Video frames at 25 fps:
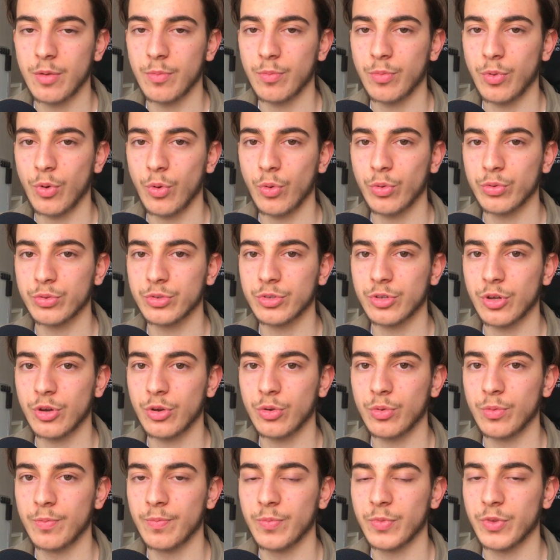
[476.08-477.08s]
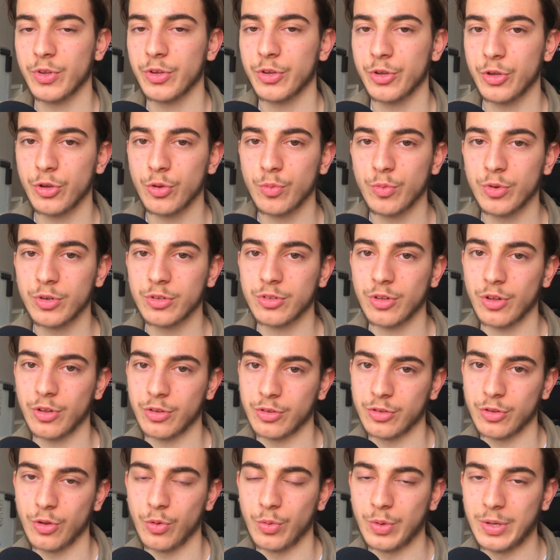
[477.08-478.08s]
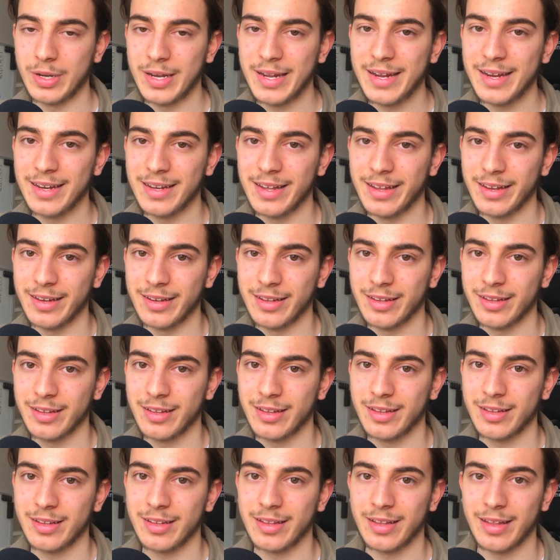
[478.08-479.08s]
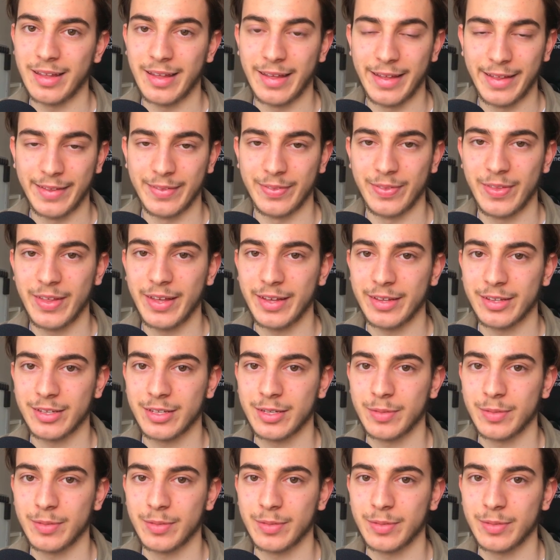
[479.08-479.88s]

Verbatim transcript: But also, humans are still needed in this,